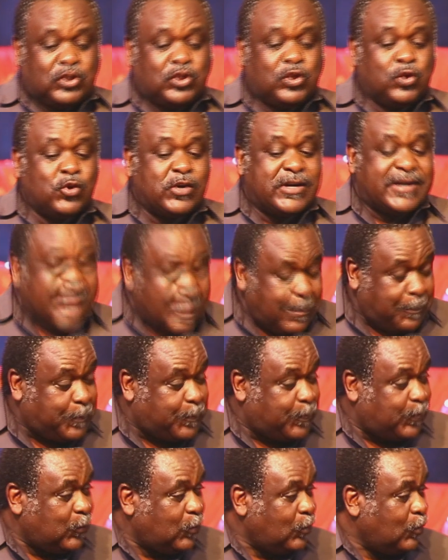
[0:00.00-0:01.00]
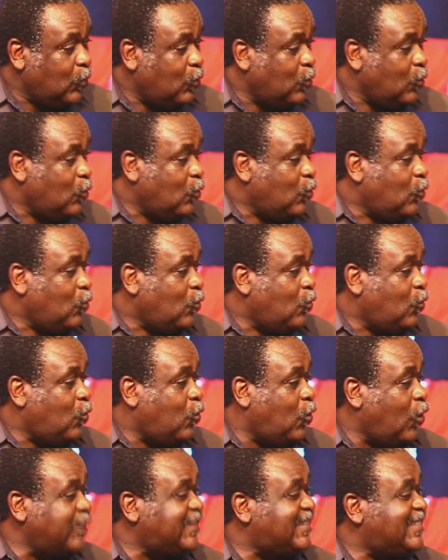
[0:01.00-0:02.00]
to reap
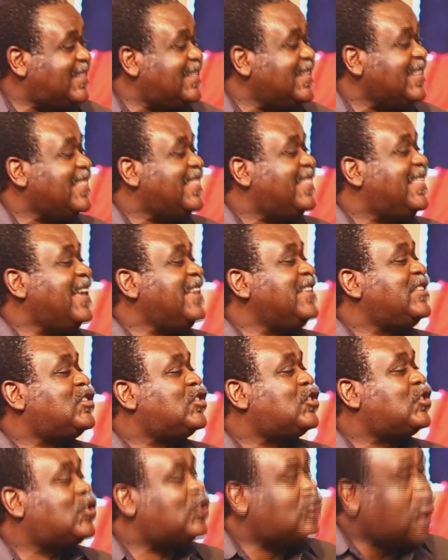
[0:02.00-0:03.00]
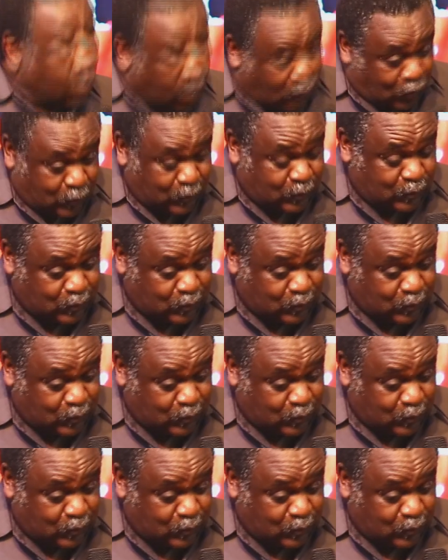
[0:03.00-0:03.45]
what they sow,